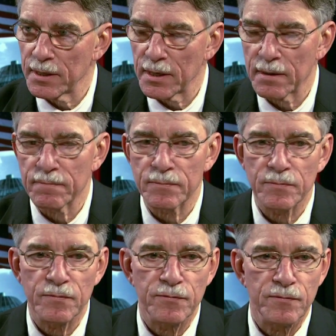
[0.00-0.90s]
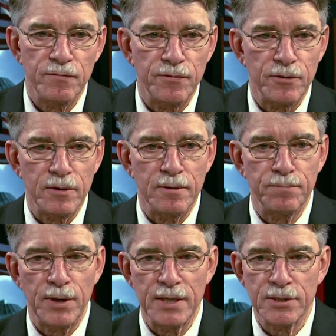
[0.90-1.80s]
um, for
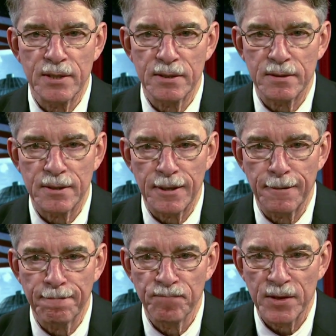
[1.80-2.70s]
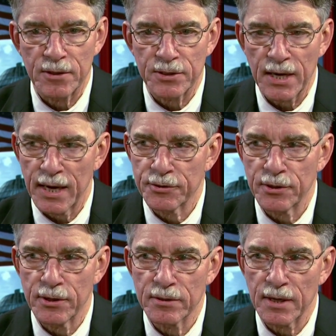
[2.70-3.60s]
president, um, the tide
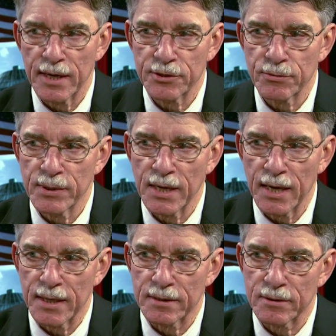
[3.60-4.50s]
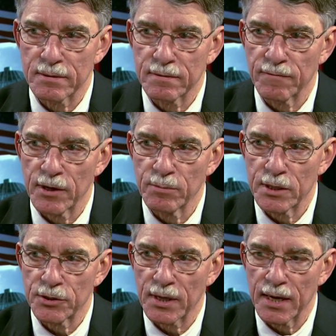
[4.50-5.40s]
turned the last three days, very
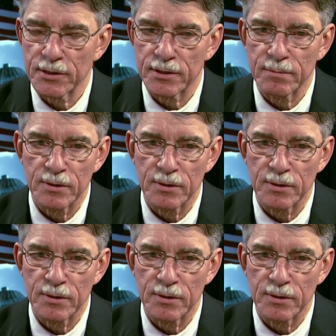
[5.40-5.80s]
much against him.